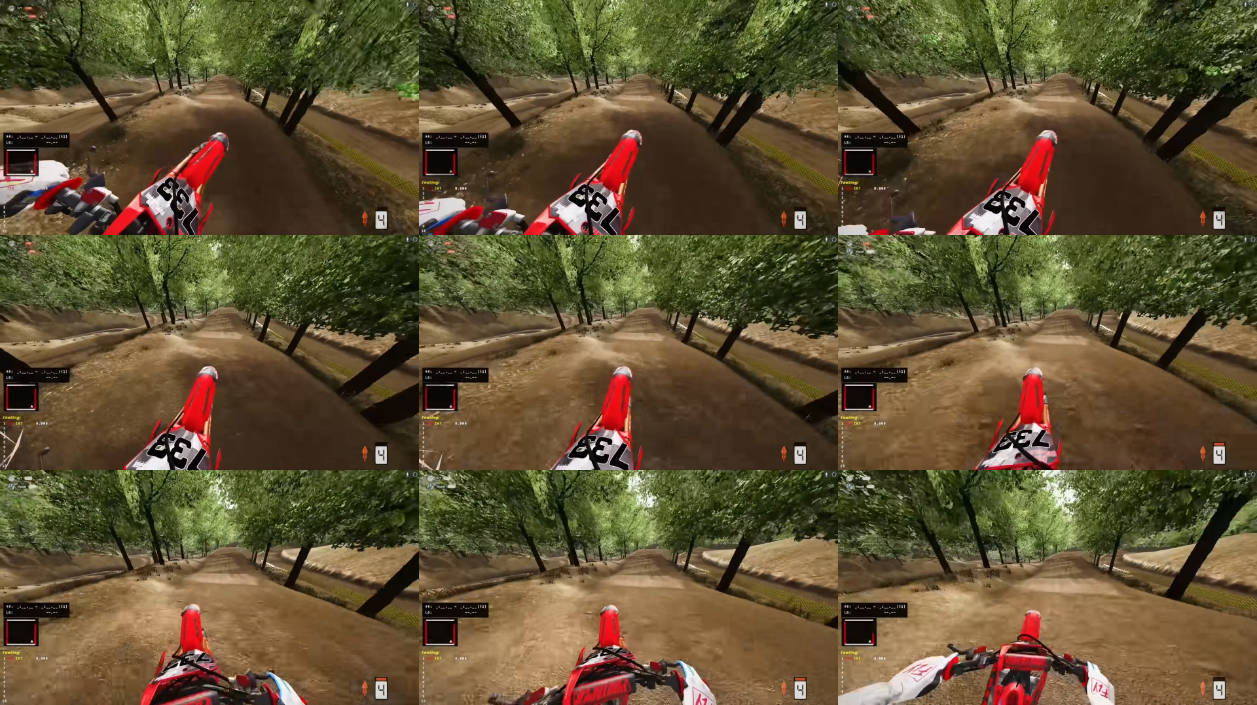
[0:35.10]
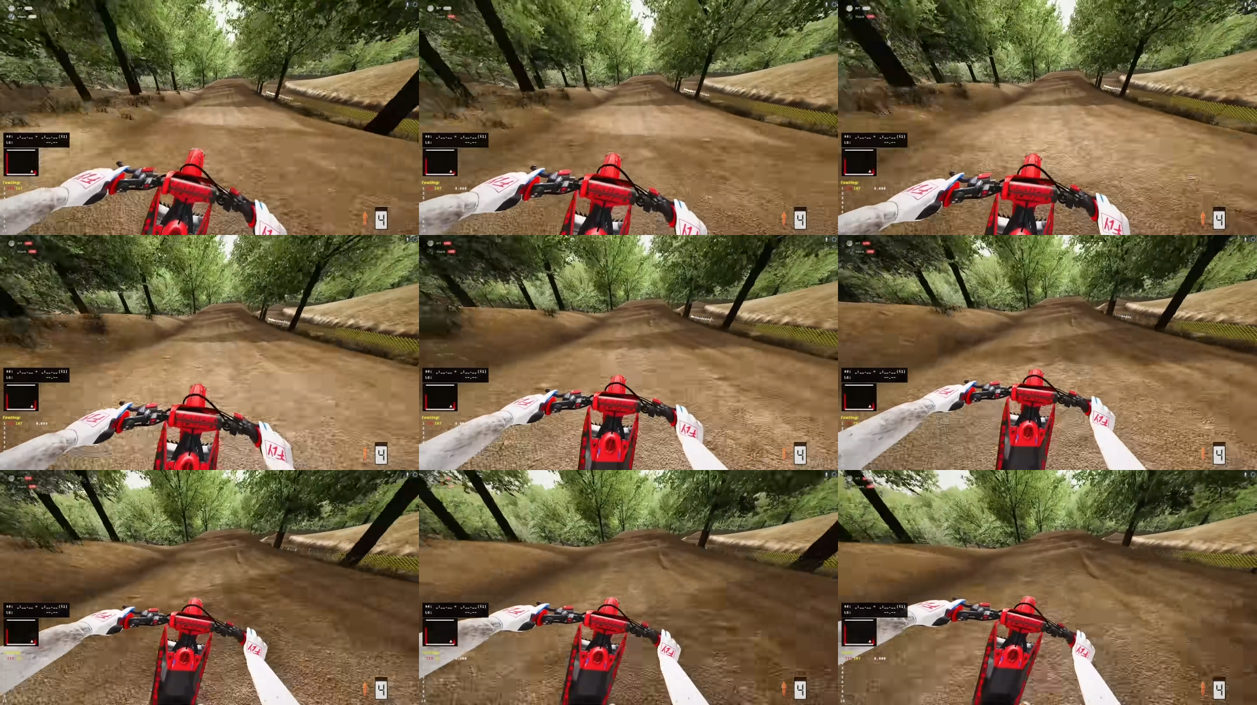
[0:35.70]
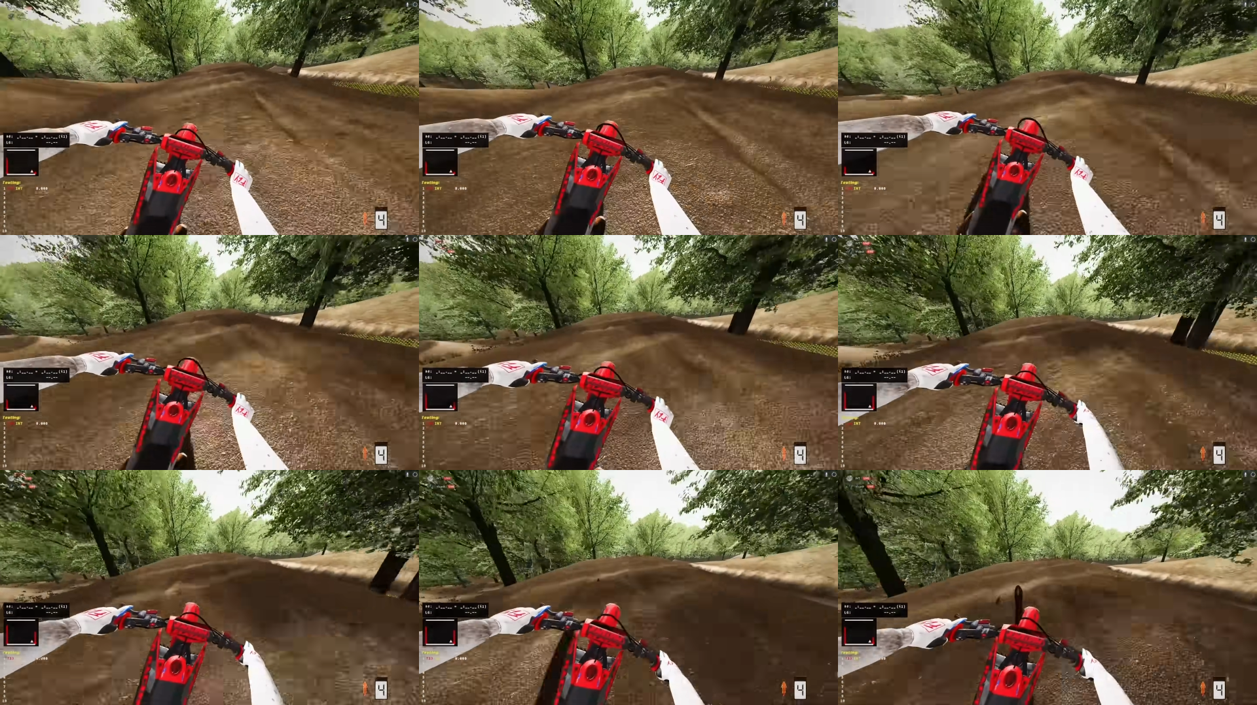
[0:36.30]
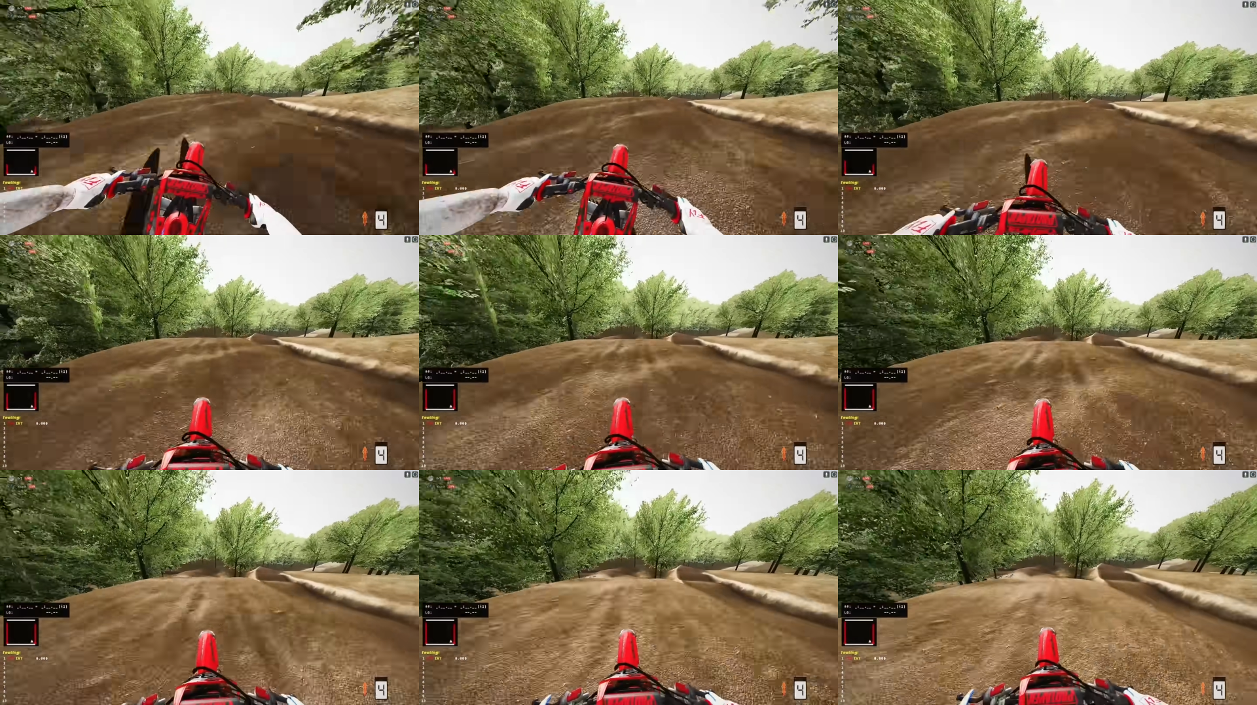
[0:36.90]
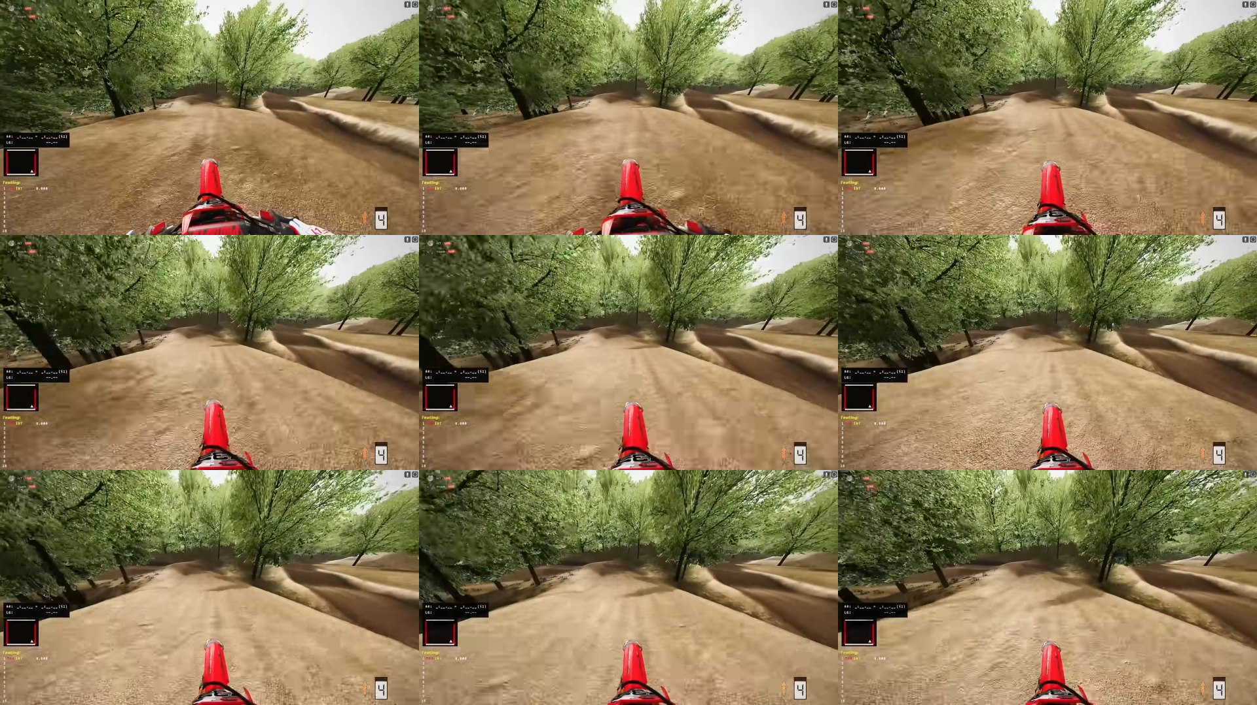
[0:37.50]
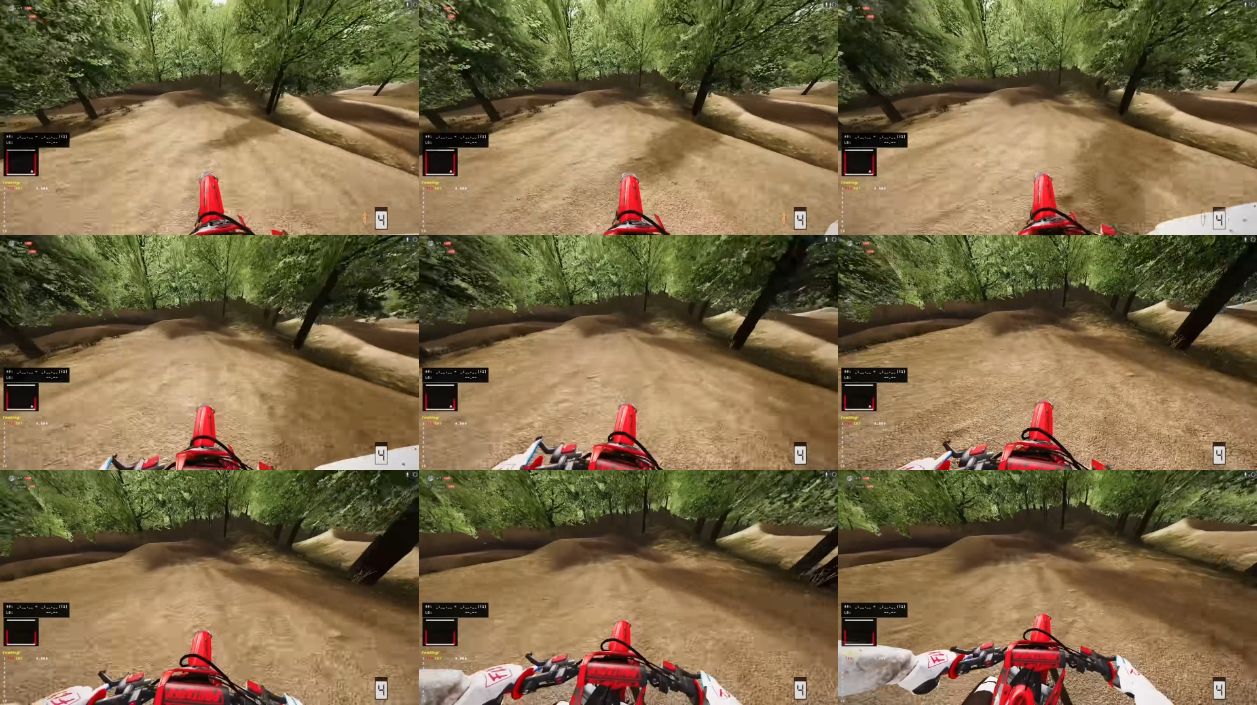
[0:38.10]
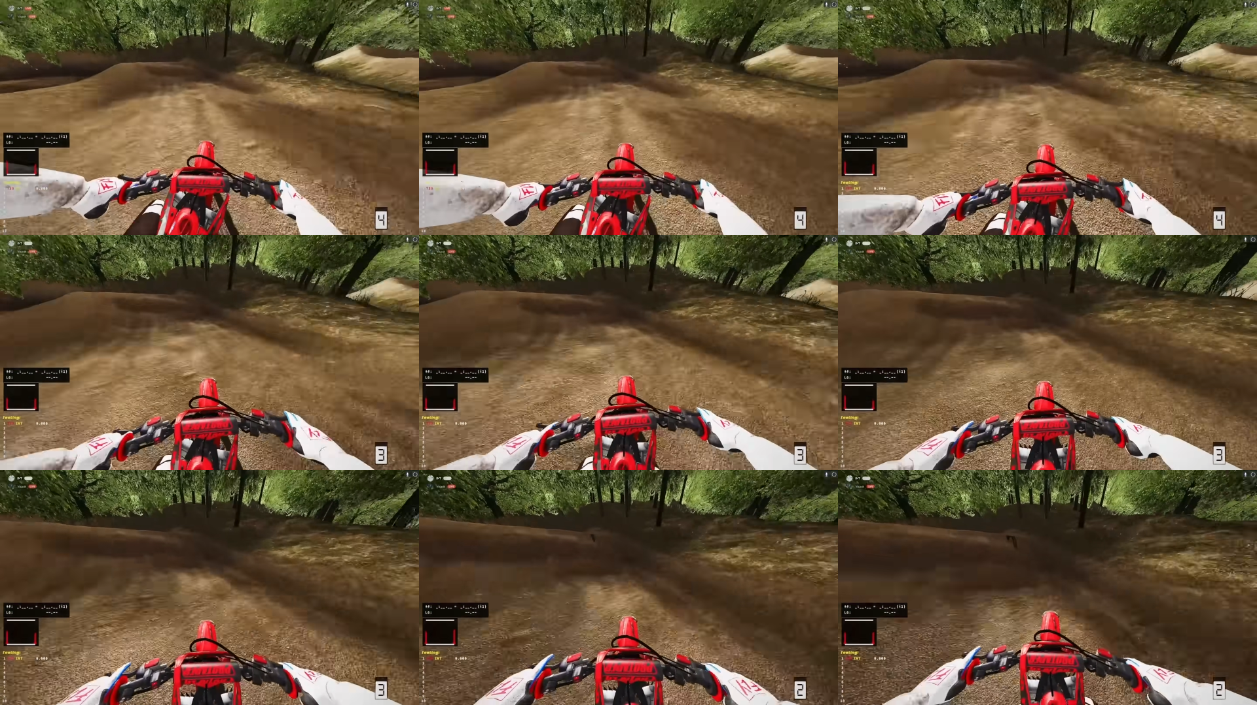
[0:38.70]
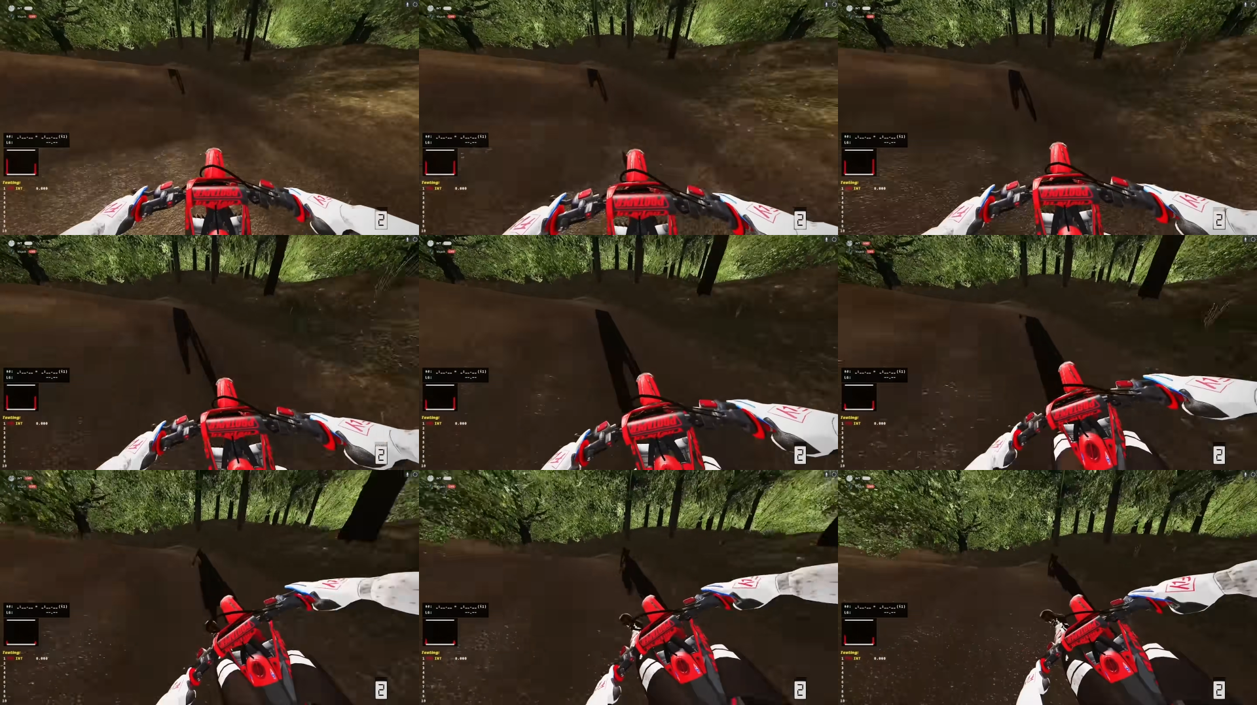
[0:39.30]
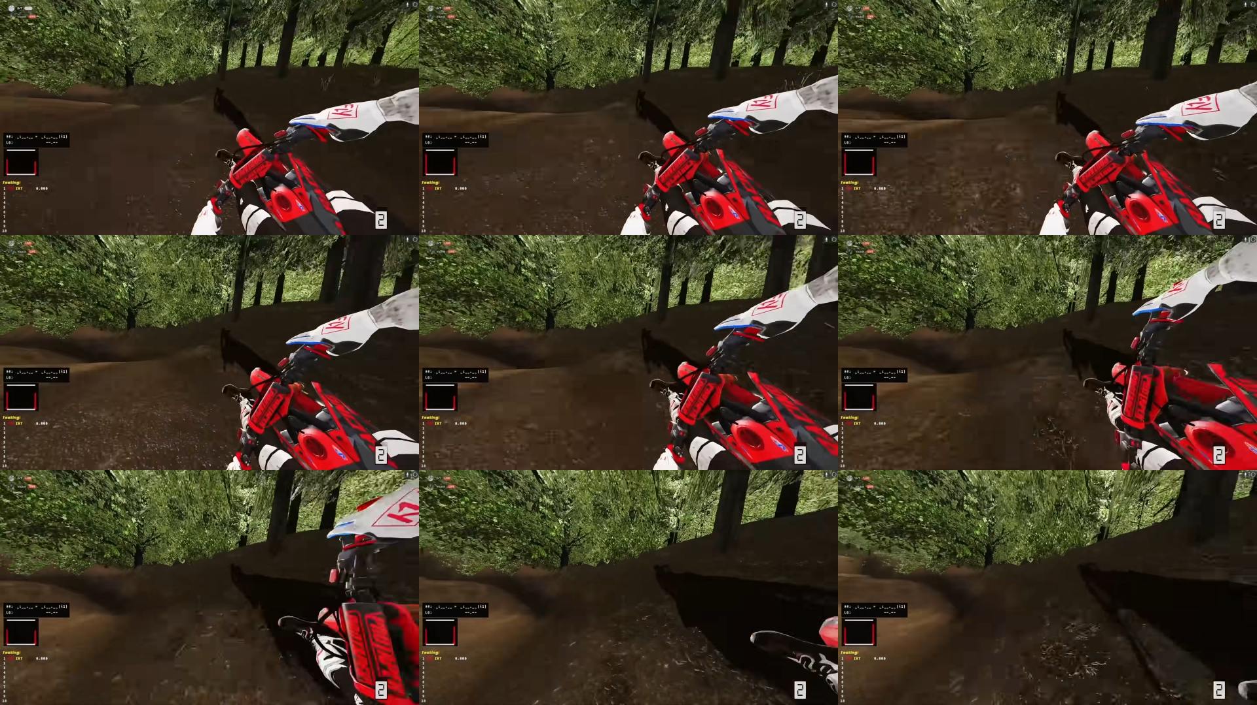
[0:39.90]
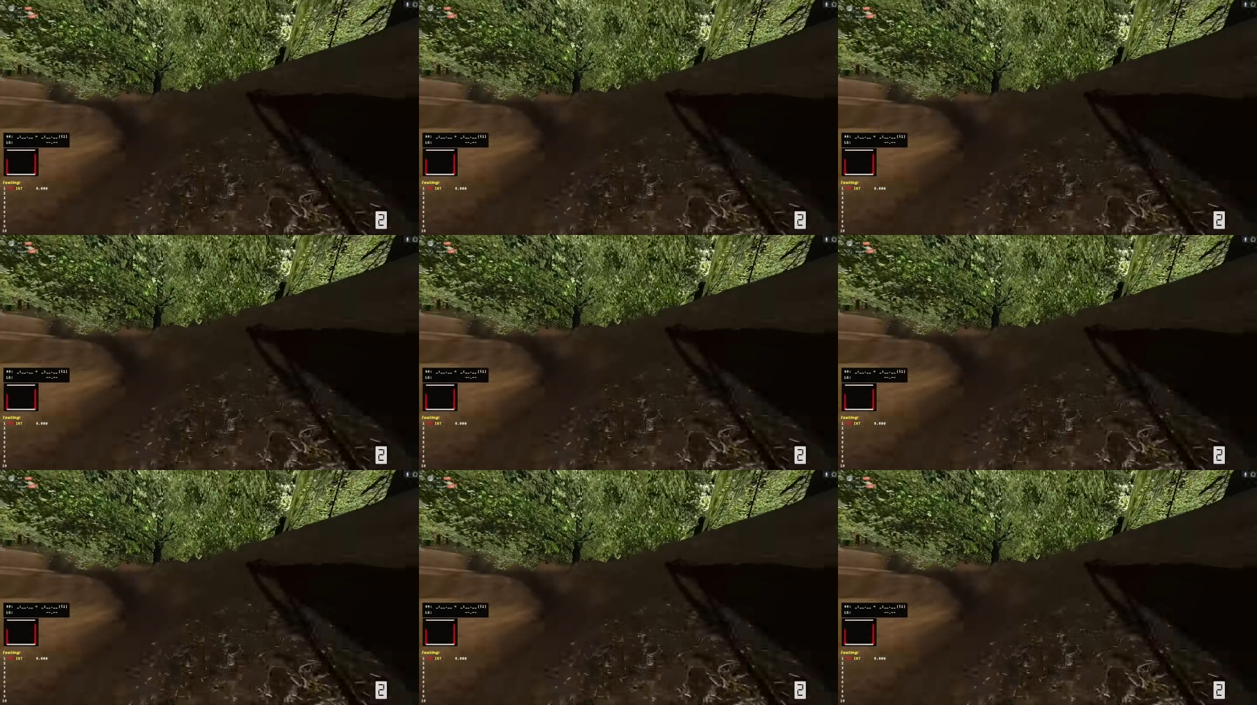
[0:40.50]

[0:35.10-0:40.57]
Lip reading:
[unreadable: no face in view]